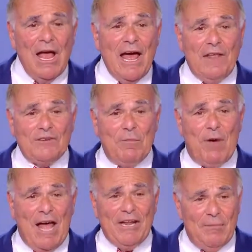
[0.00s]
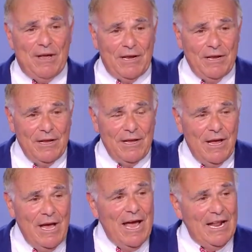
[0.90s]
And there's a monument,
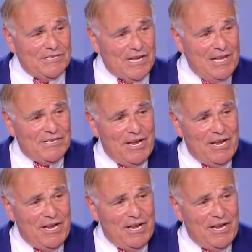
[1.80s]
and it says,